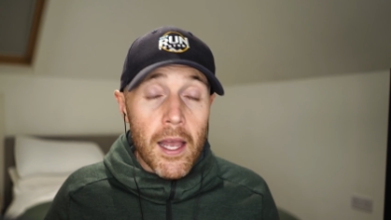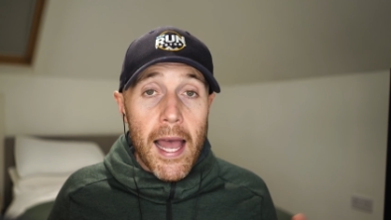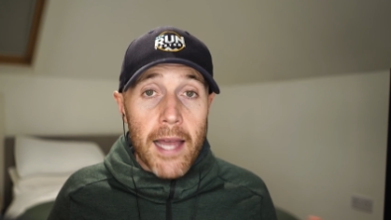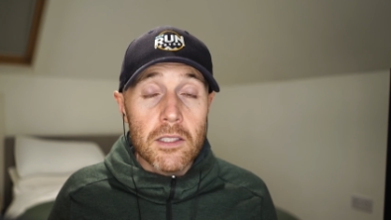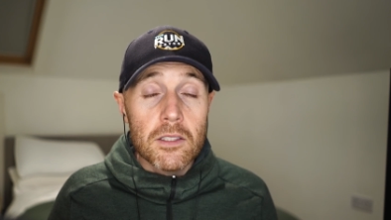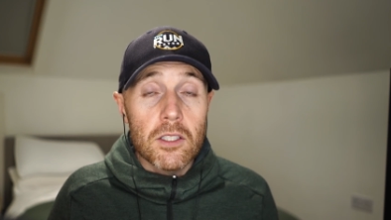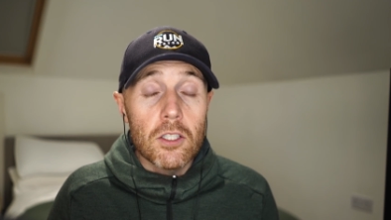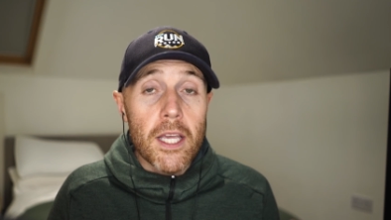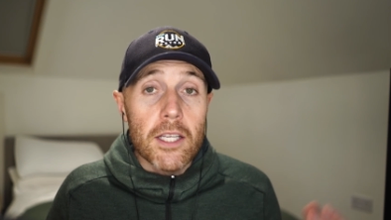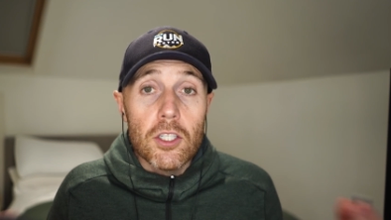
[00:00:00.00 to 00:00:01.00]
And
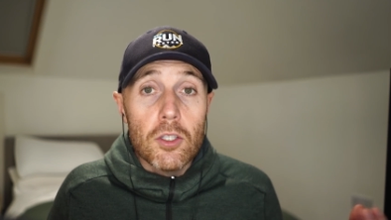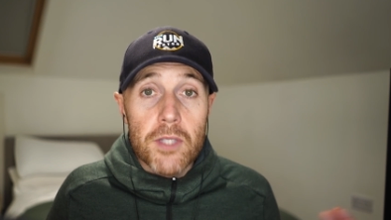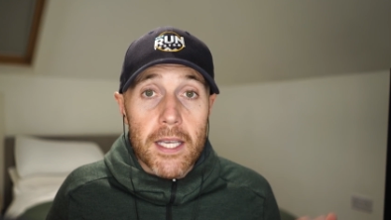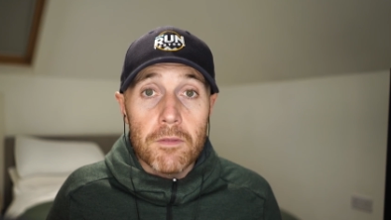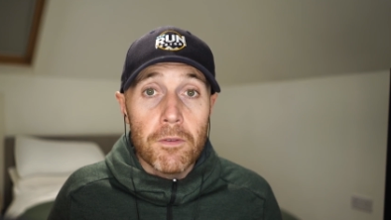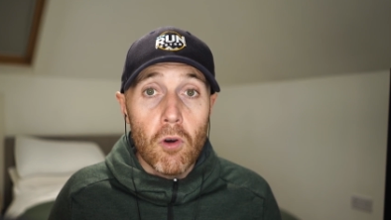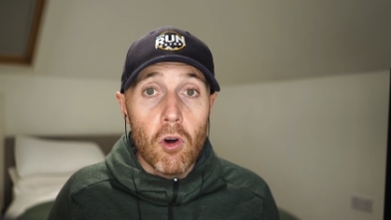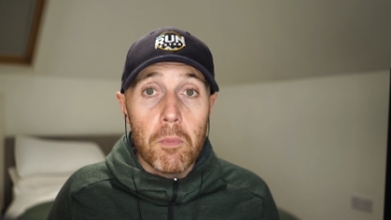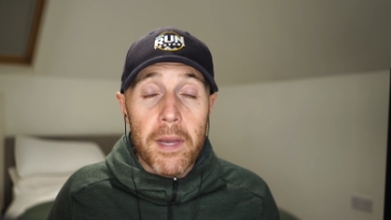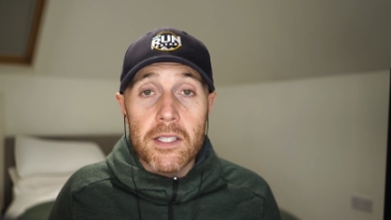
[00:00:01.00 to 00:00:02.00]
yeah, you use it
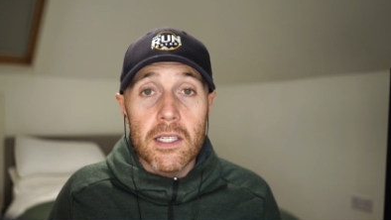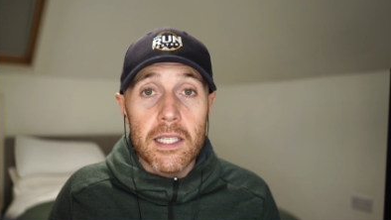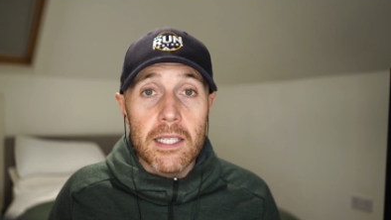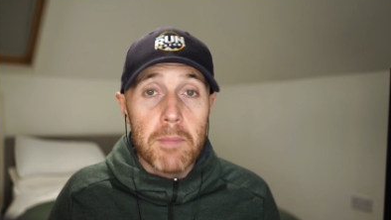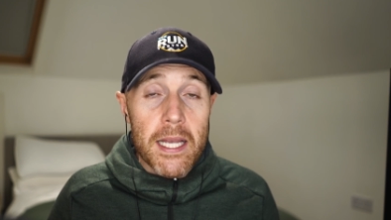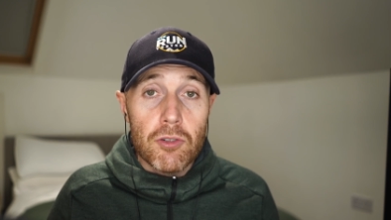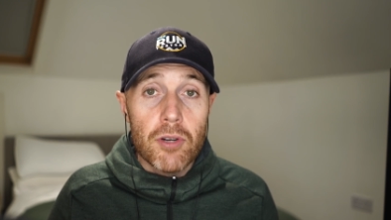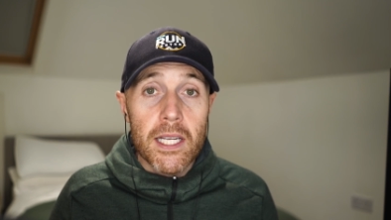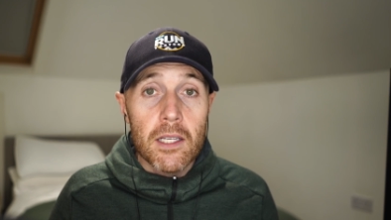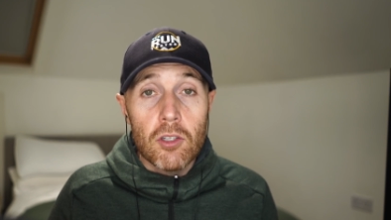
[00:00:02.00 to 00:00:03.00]
for basically
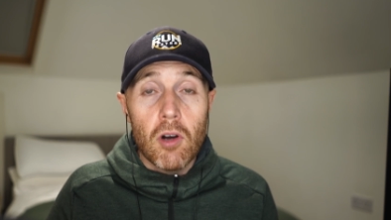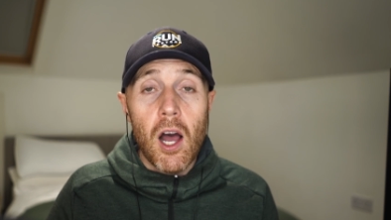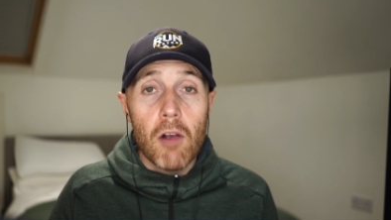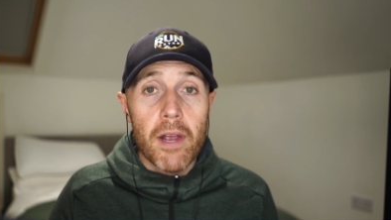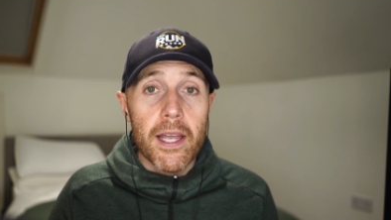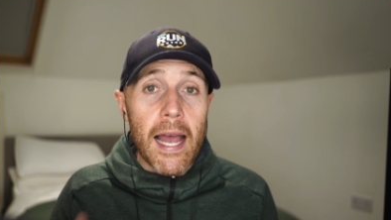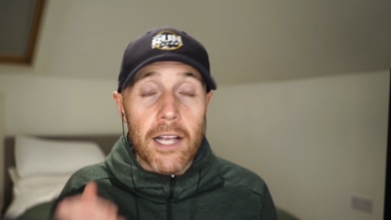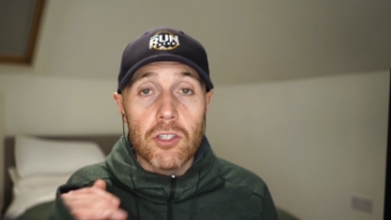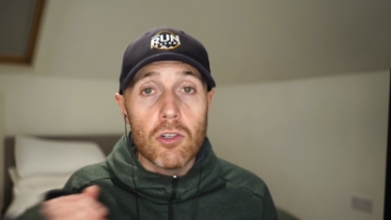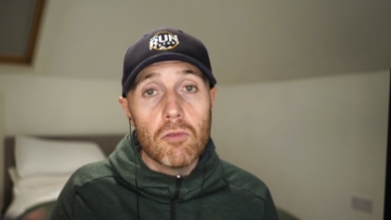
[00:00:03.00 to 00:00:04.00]
measuring your heart rate
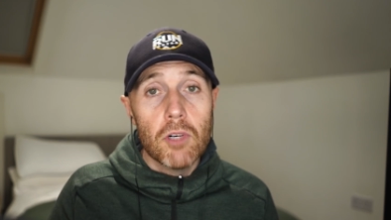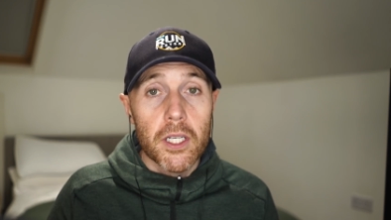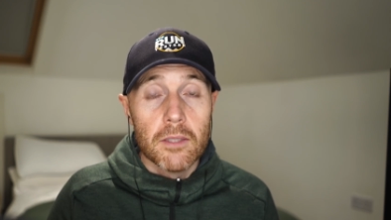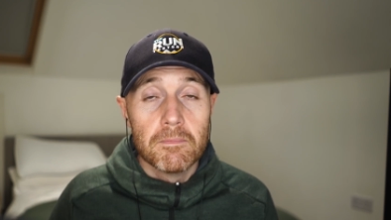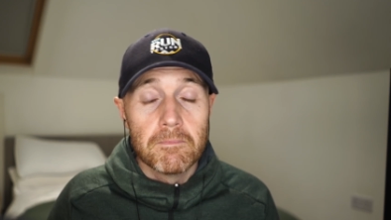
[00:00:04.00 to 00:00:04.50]
as you're running.